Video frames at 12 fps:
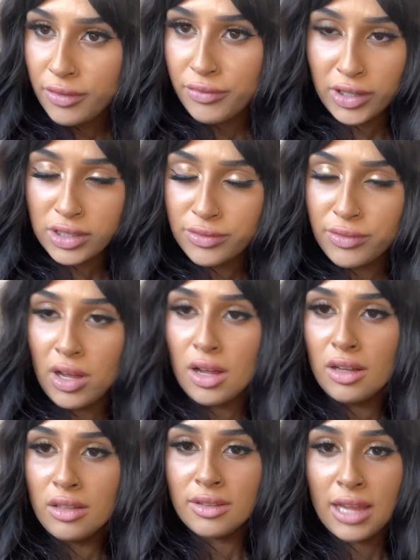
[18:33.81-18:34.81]
First of
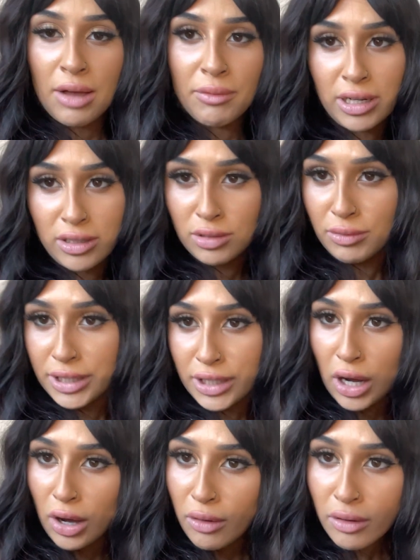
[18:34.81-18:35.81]
all, that went out the
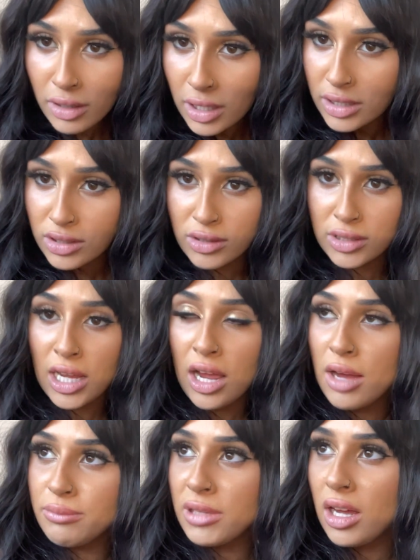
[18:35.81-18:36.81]
window as soon as I
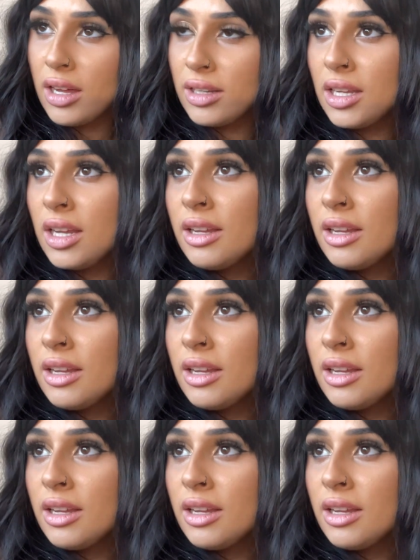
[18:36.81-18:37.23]
hopped on.